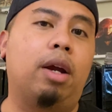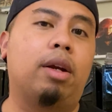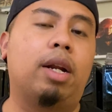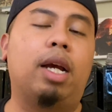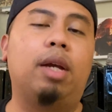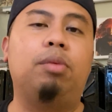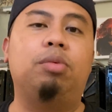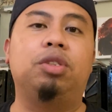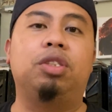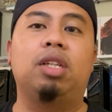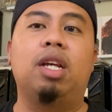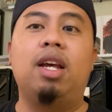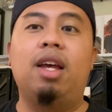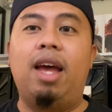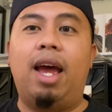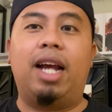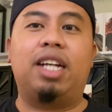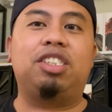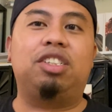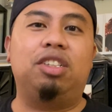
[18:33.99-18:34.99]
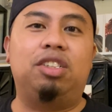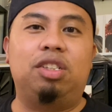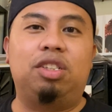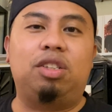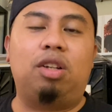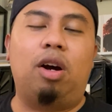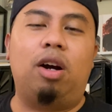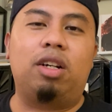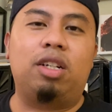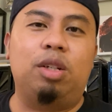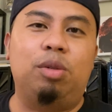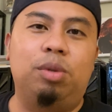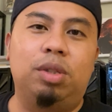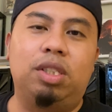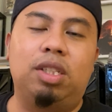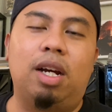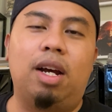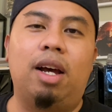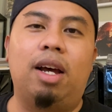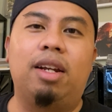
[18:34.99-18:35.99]
And I was actually just talking with
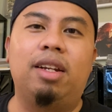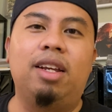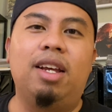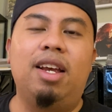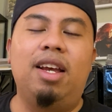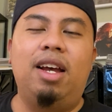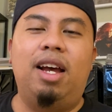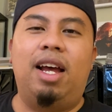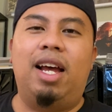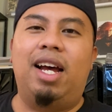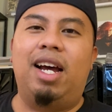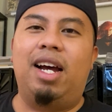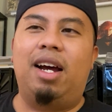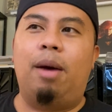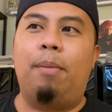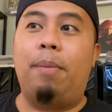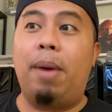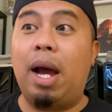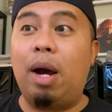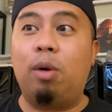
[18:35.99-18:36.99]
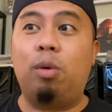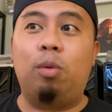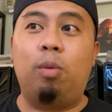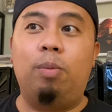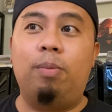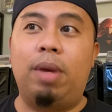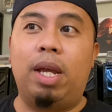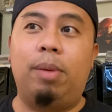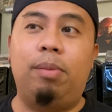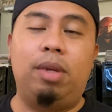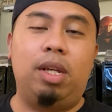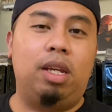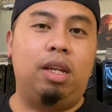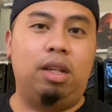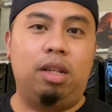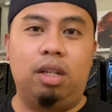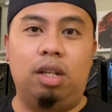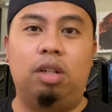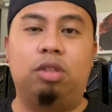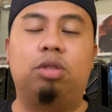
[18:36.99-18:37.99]
John about
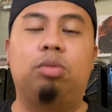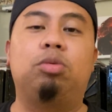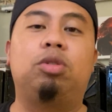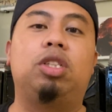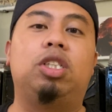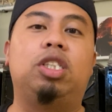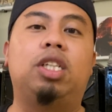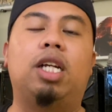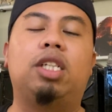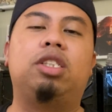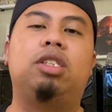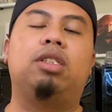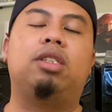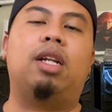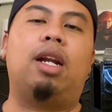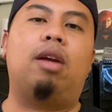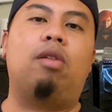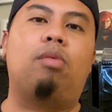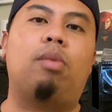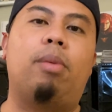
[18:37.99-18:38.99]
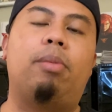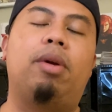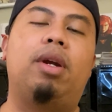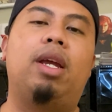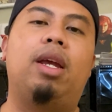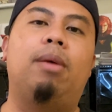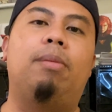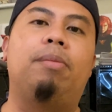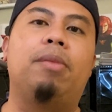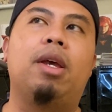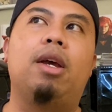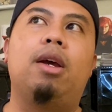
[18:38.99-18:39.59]
maybe, some suggestions. And I remember him